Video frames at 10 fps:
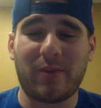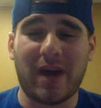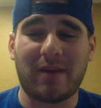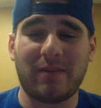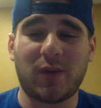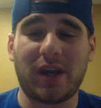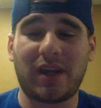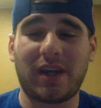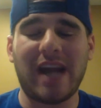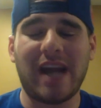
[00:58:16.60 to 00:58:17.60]
Beckham this
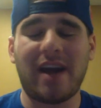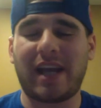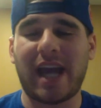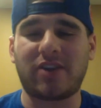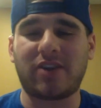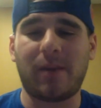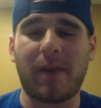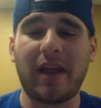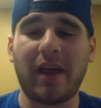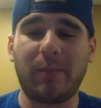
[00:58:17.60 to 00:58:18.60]
week. Not in a cash game.
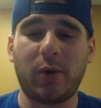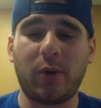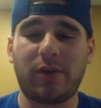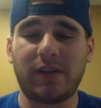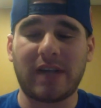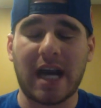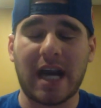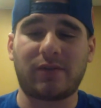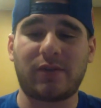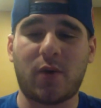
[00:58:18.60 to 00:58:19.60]
I like both of these
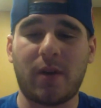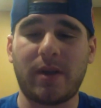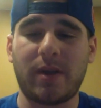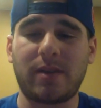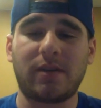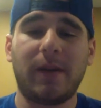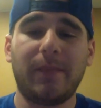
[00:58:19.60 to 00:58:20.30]
guys for tournaments.